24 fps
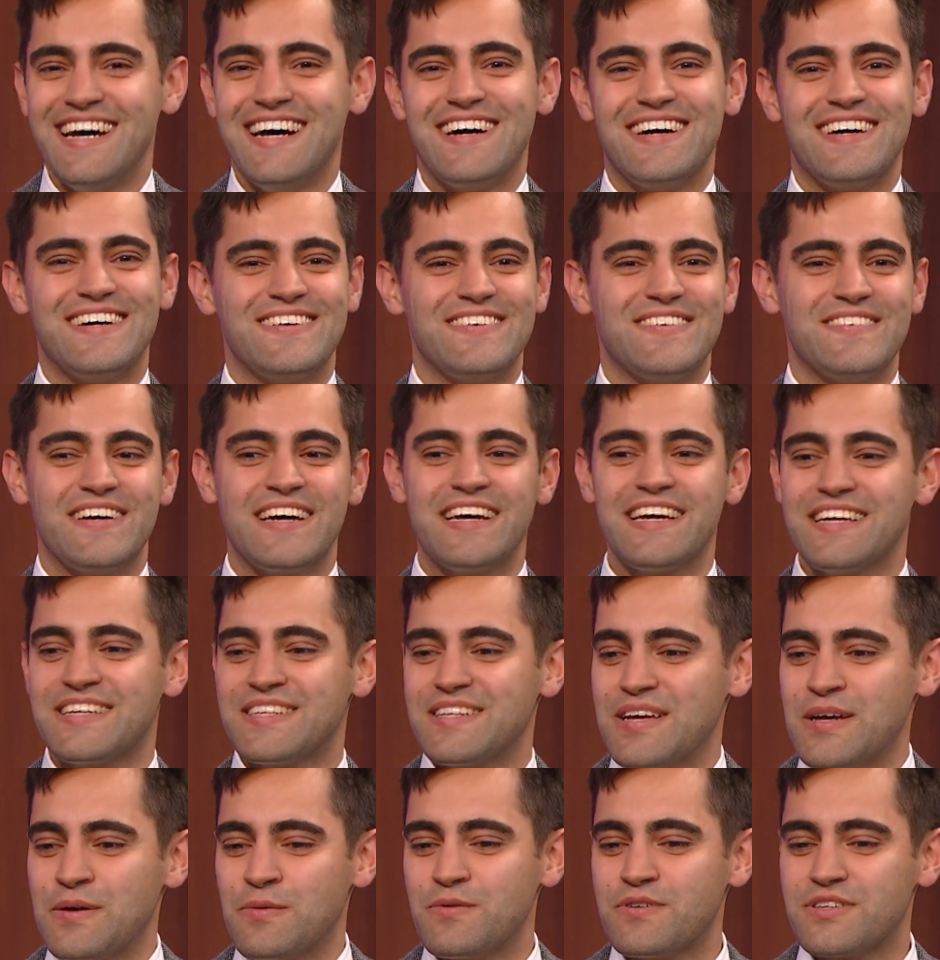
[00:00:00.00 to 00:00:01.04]
Oh,
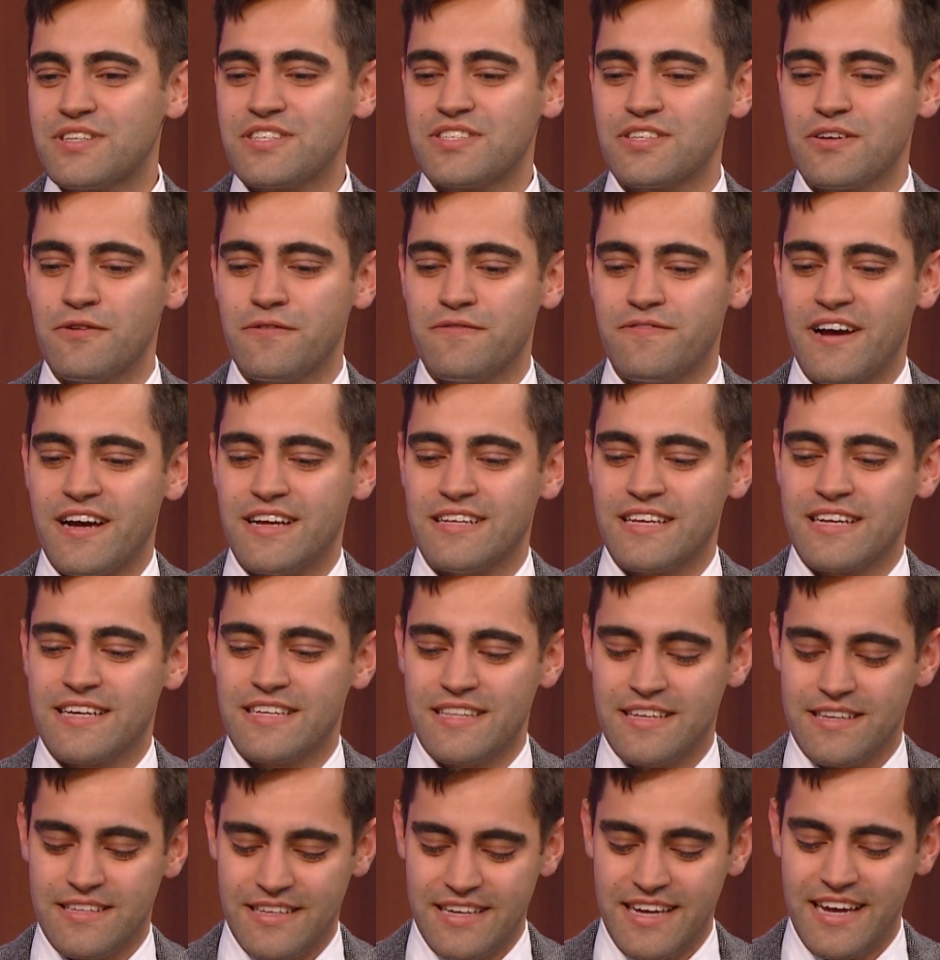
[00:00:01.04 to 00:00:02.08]
it was so fat. Like,
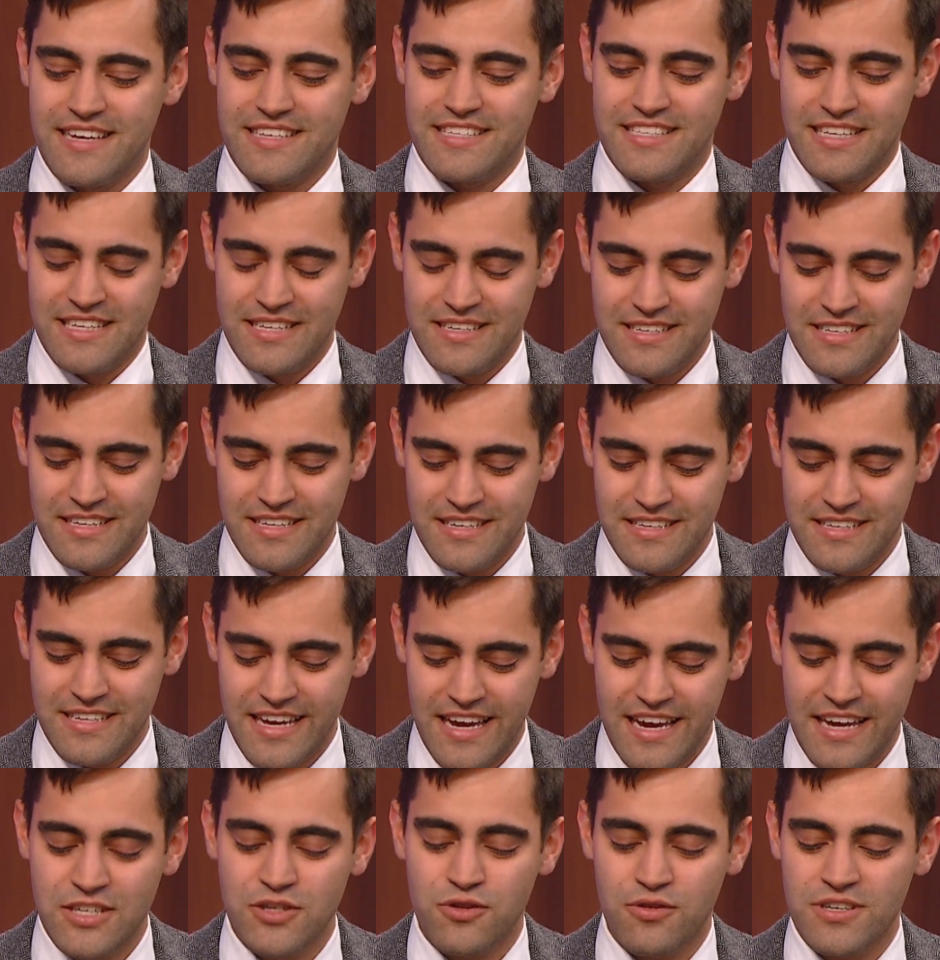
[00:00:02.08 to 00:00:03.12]
the
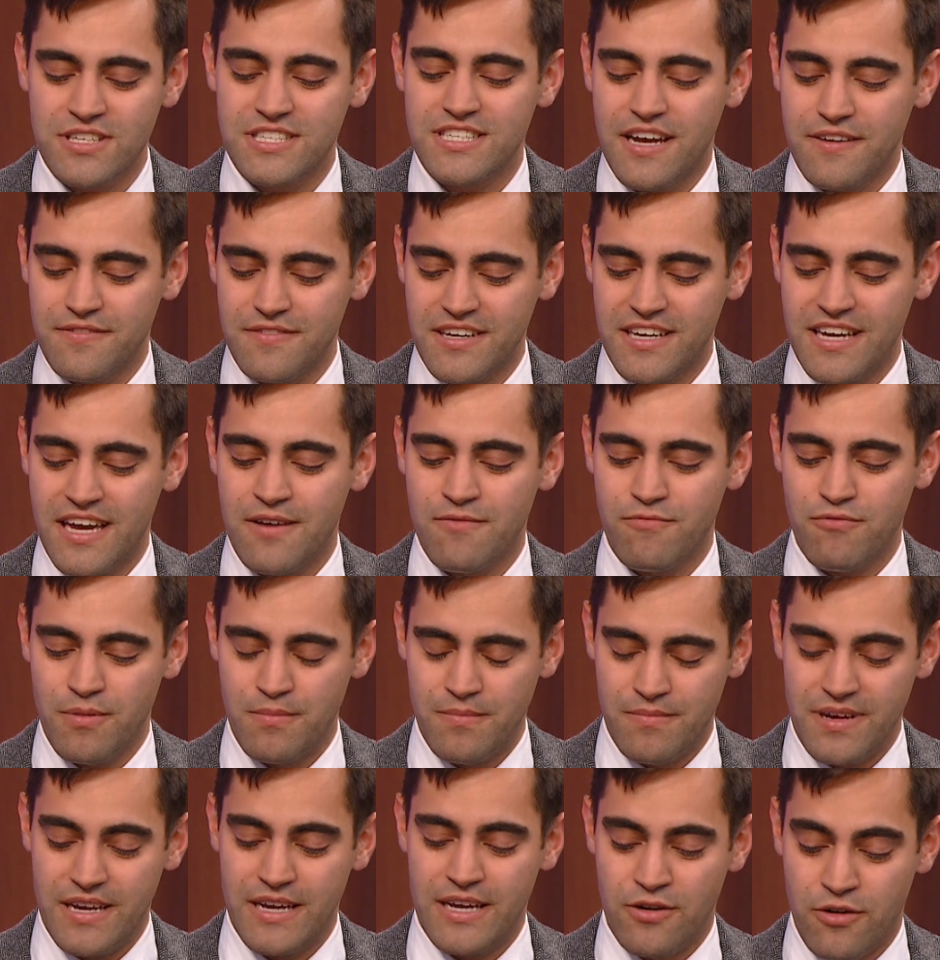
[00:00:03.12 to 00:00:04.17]
entrance definitely came
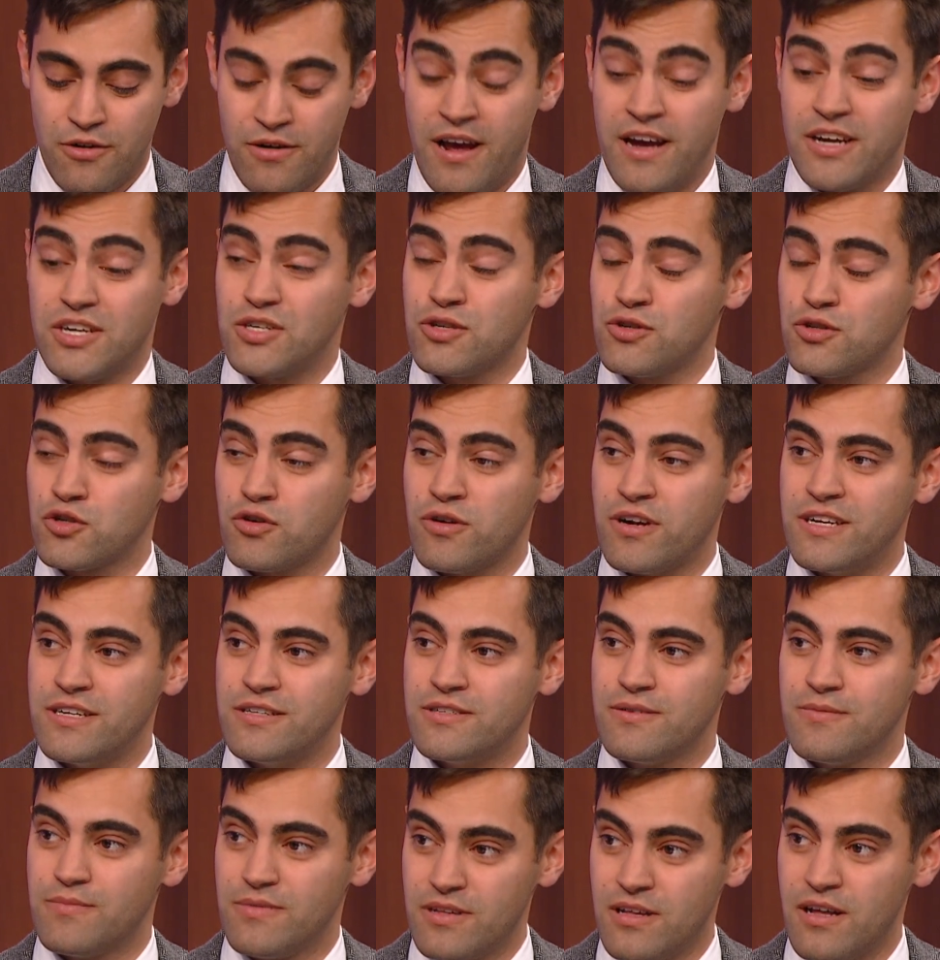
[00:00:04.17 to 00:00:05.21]
from international
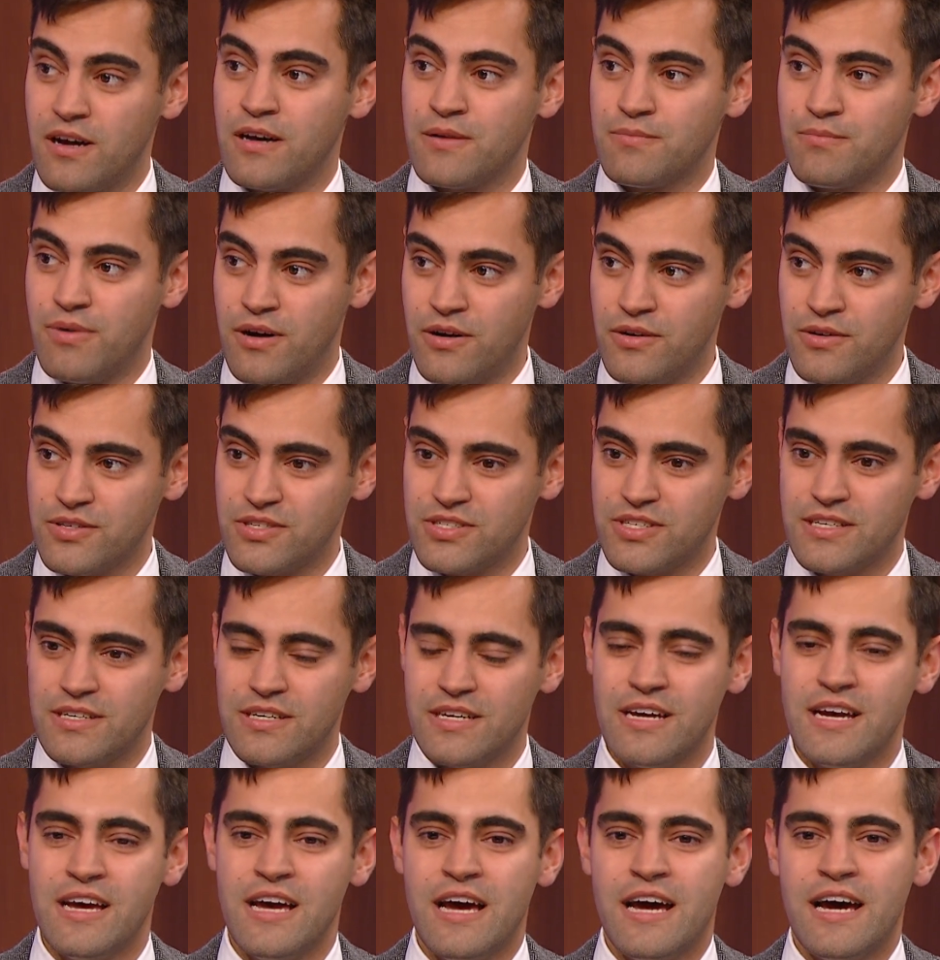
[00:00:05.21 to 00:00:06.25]
trade law and policy.